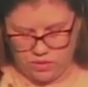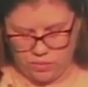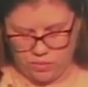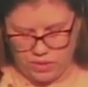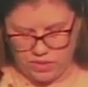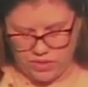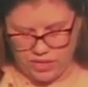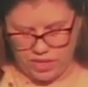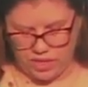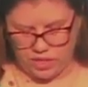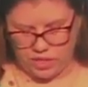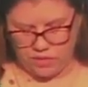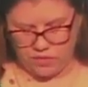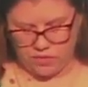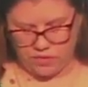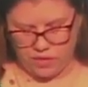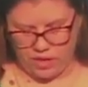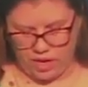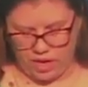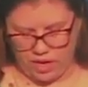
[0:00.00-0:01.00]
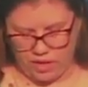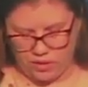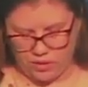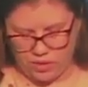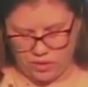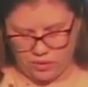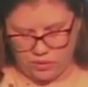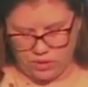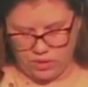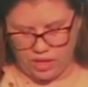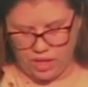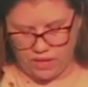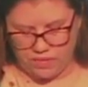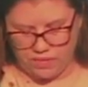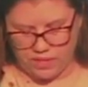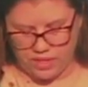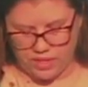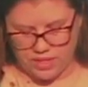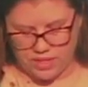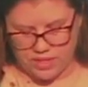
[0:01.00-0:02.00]
We thank you for how you
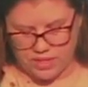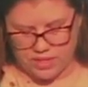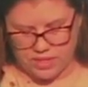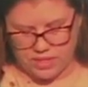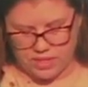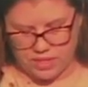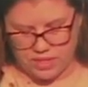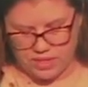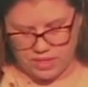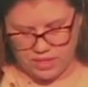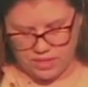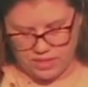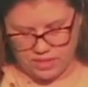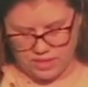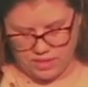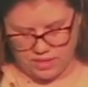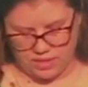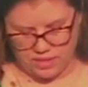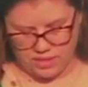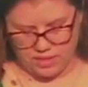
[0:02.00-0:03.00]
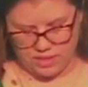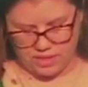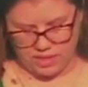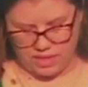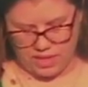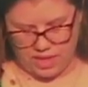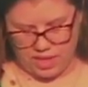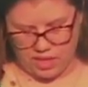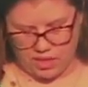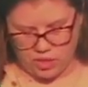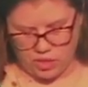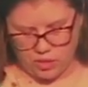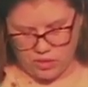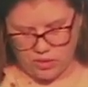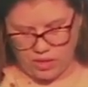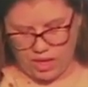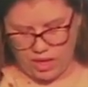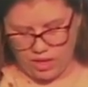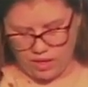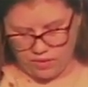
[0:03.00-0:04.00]
love us and how you
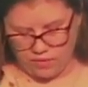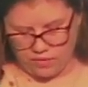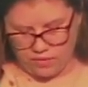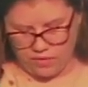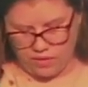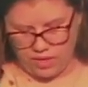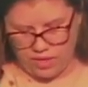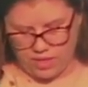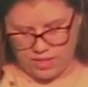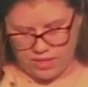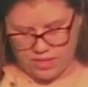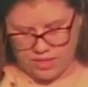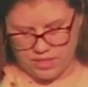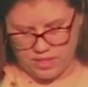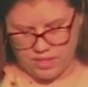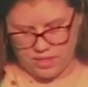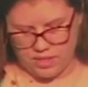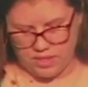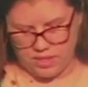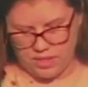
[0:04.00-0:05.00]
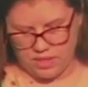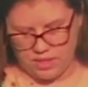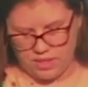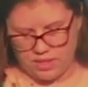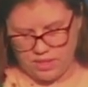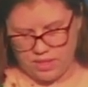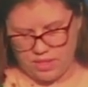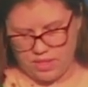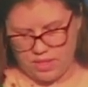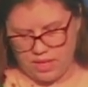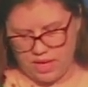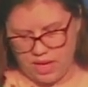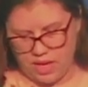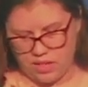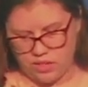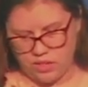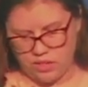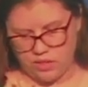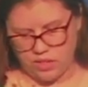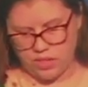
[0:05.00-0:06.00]
care for us and
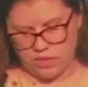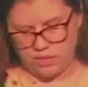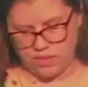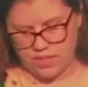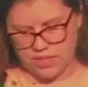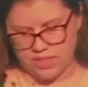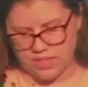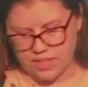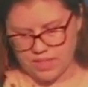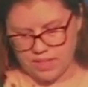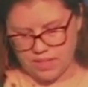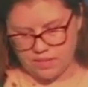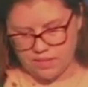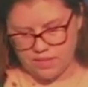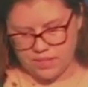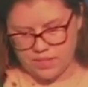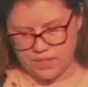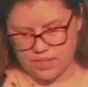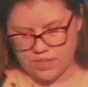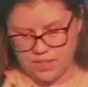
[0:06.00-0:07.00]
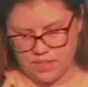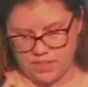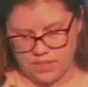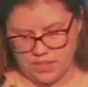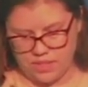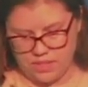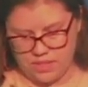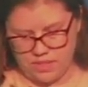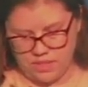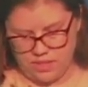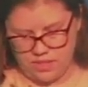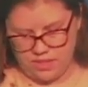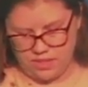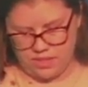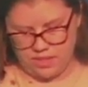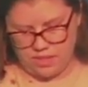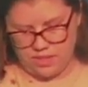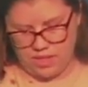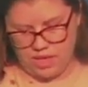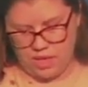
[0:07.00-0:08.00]
how you give us gifts
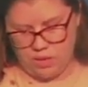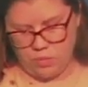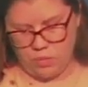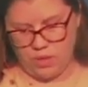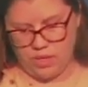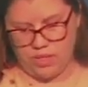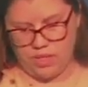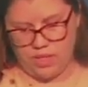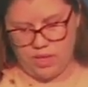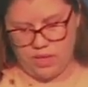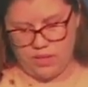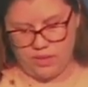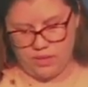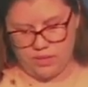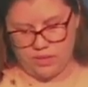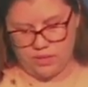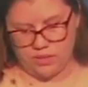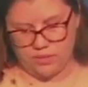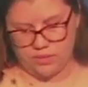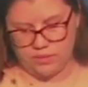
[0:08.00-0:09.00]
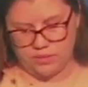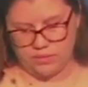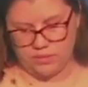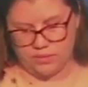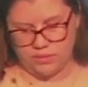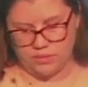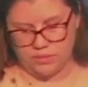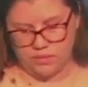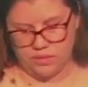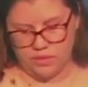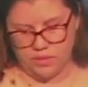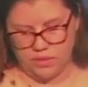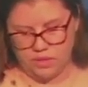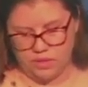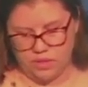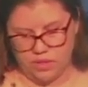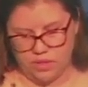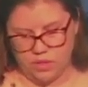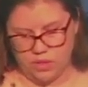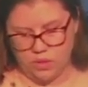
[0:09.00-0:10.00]
and one another.
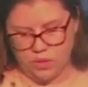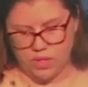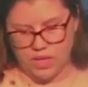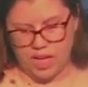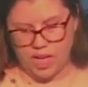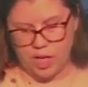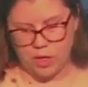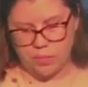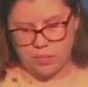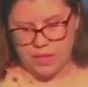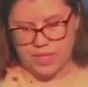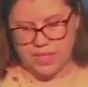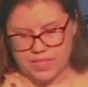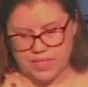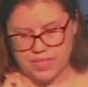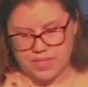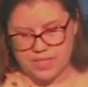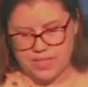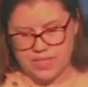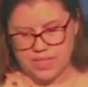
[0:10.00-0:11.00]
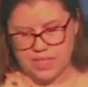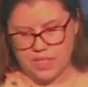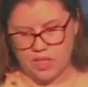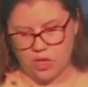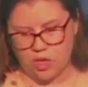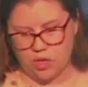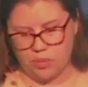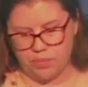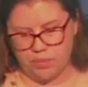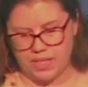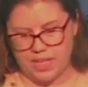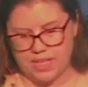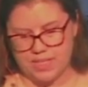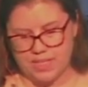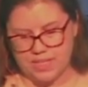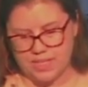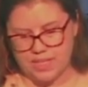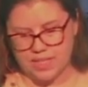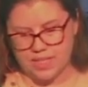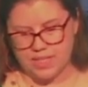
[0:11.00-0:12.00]
Lord, help to see our
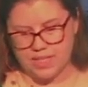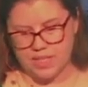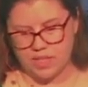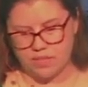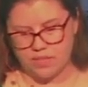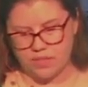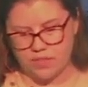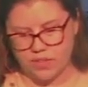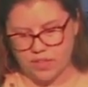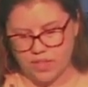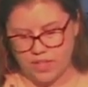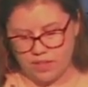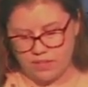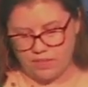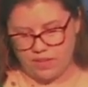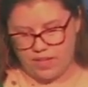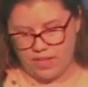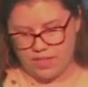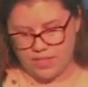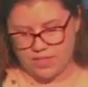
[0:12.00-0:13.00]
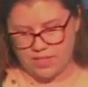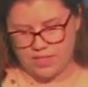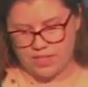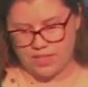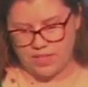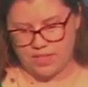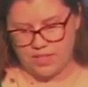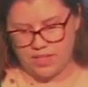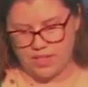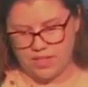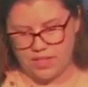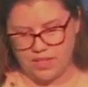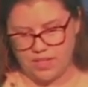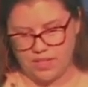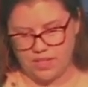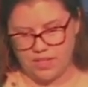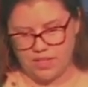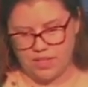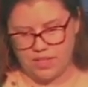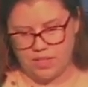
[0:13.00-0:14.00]
blessings and forgive us
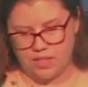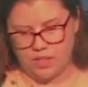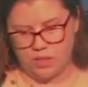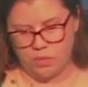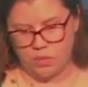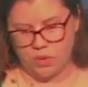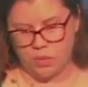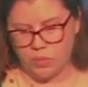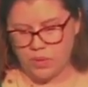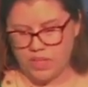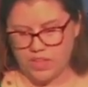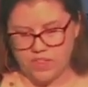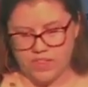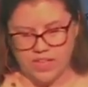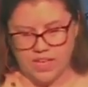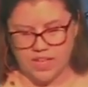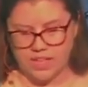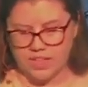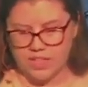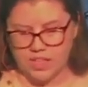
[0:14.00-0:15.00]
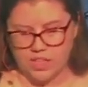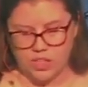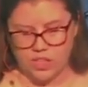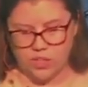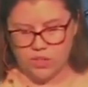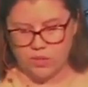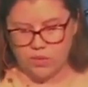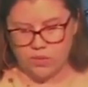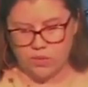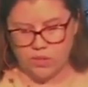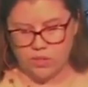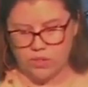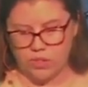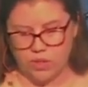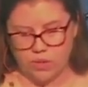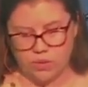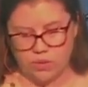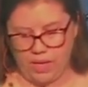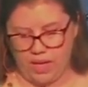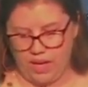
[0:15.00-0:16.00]
when we think that you
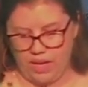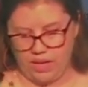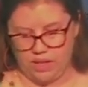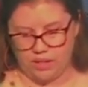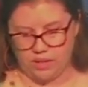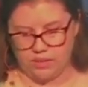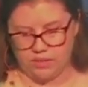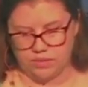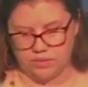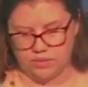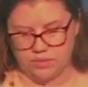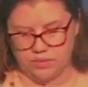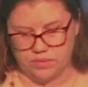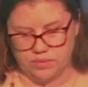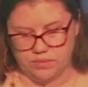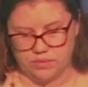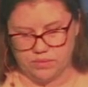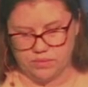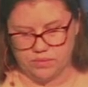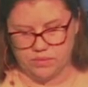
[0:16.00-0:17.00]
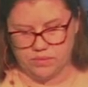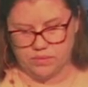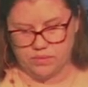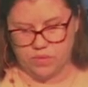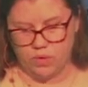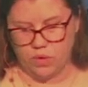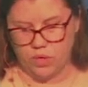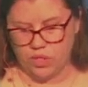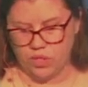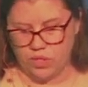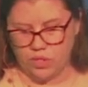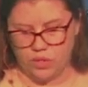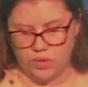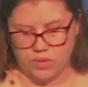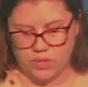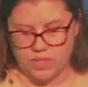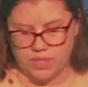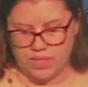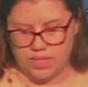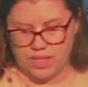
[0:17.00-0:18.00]
don't care or you
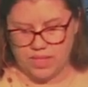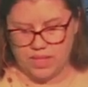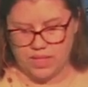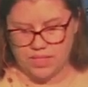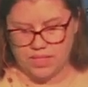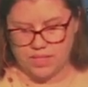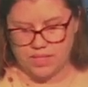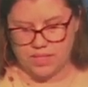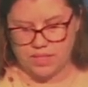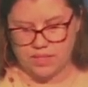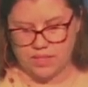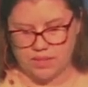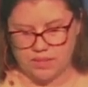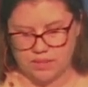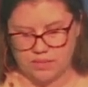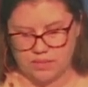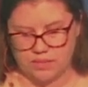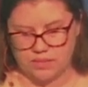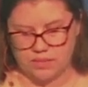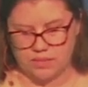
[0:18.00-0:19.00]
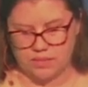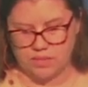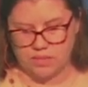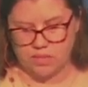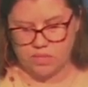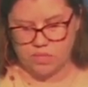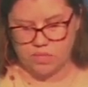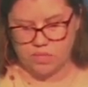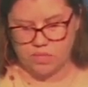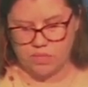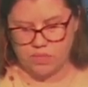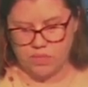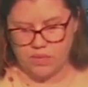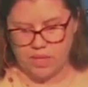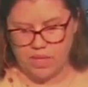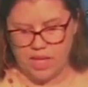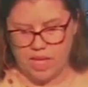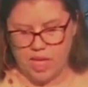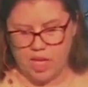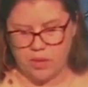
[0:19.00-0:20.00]
don't see us.
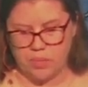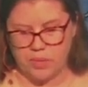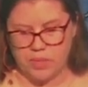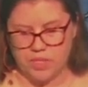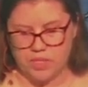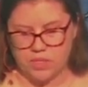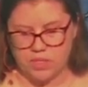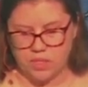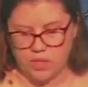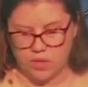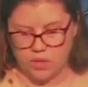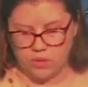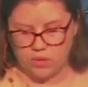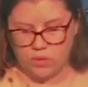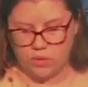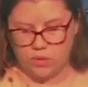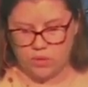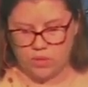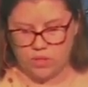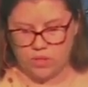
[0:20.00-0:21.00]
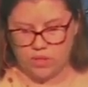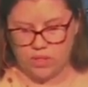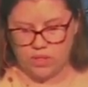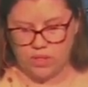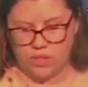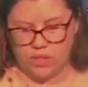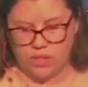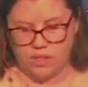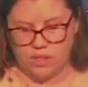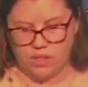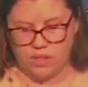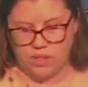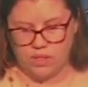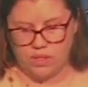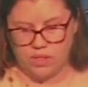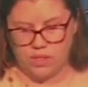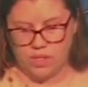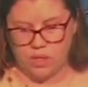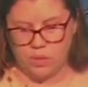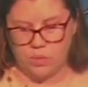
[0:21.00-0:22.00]
Help us know, Lord,
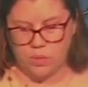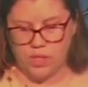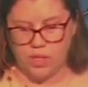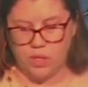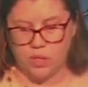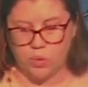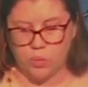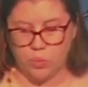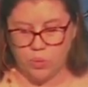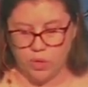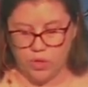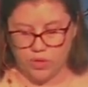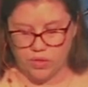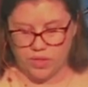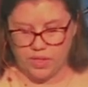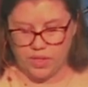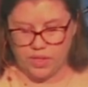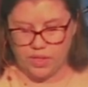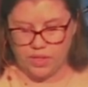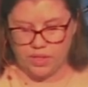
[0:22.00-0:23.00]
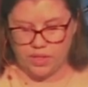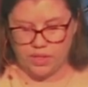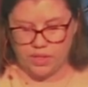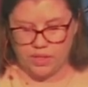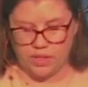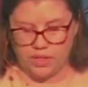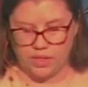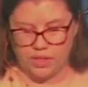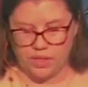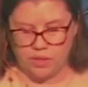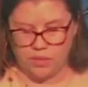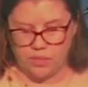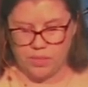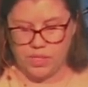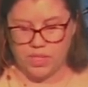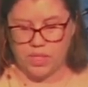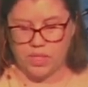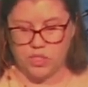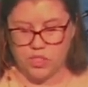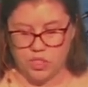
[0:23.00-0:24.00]
that we are worthy
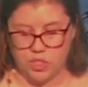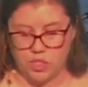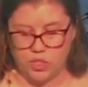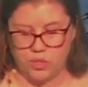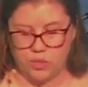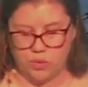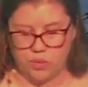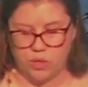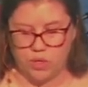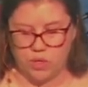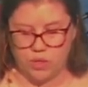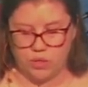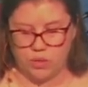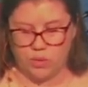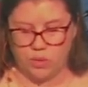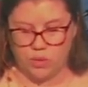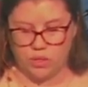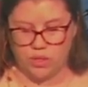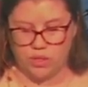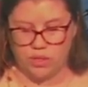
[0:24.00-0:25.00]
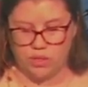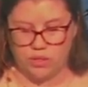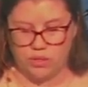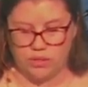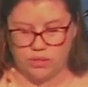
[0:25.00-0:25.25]
because you are Lord.